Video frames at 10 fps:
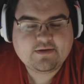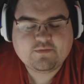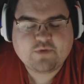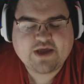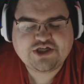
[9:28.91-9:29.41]

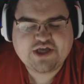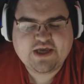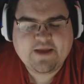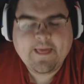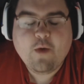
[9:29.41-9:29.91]
Why
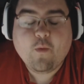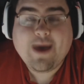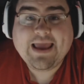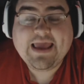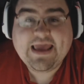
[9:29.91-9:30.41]
she,
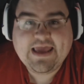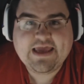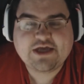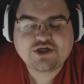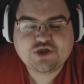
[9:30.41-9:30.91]
why
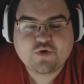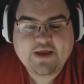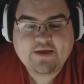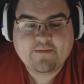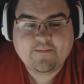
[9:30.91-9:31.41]
he showed
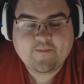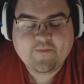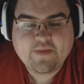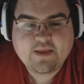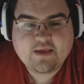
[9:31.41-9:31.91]
him.
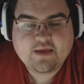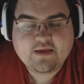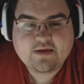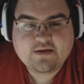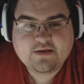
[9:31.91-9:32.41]

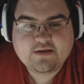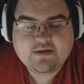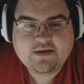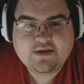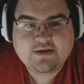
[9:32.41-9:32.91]

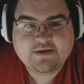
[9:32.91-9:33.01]
Huh.